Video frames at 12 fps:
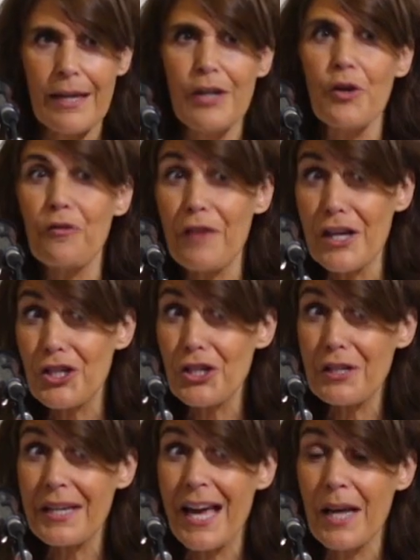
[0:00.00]

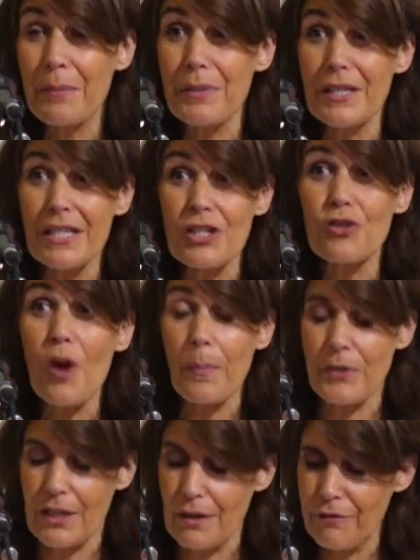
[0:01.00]
Innovation can be
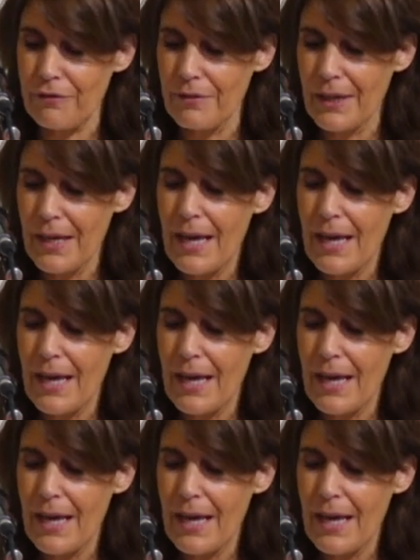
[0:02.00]
disruptive,